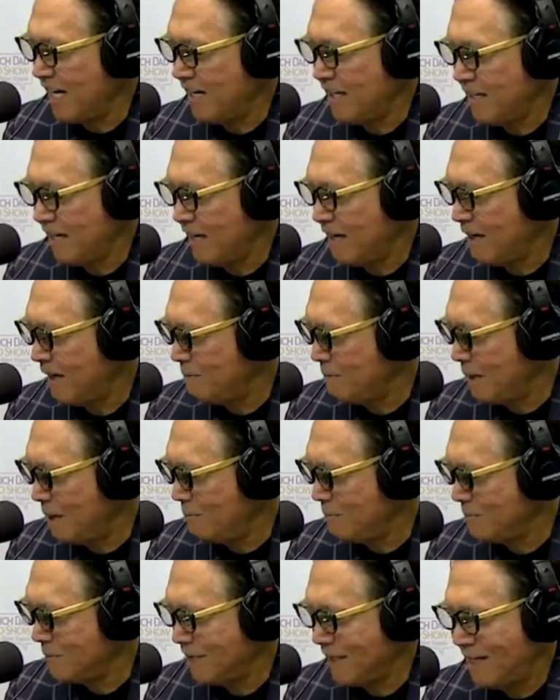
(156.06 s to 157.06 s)
Yeah, and
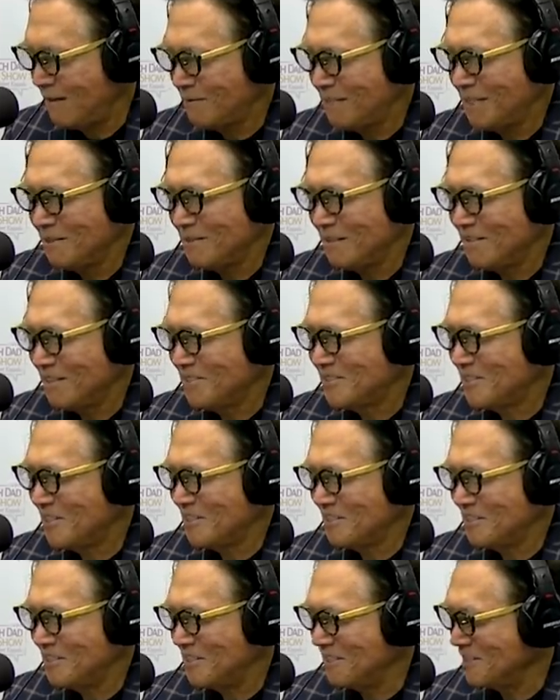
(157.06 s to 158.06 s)
I was
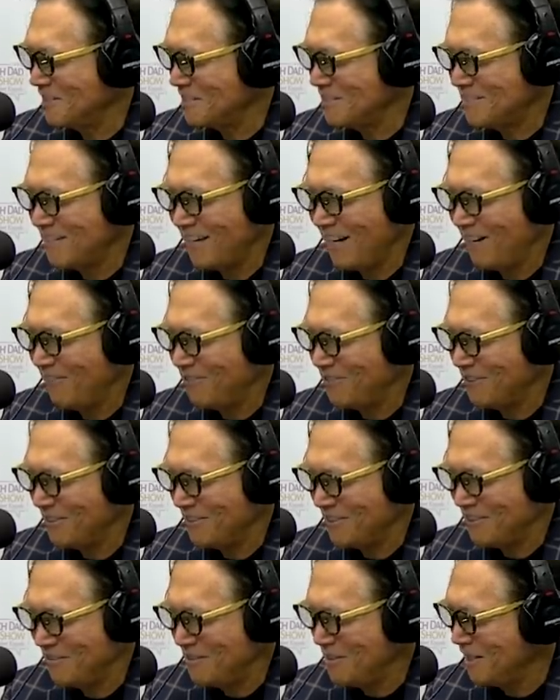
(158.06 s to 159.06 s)
talking to the staff
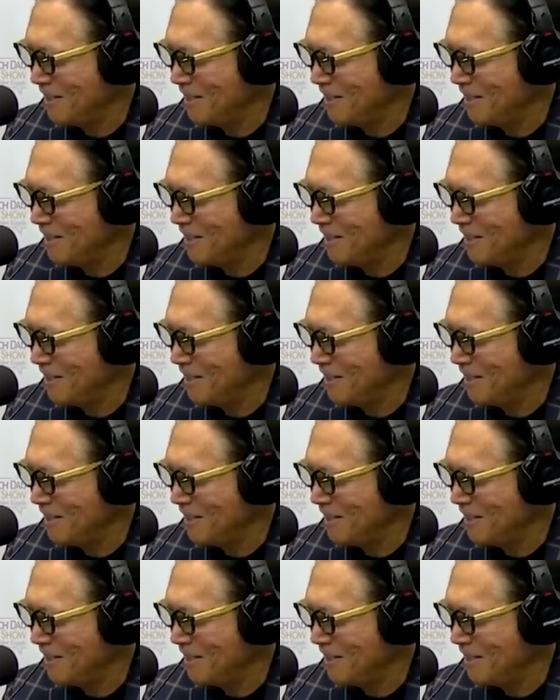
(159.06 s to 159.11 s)
here. You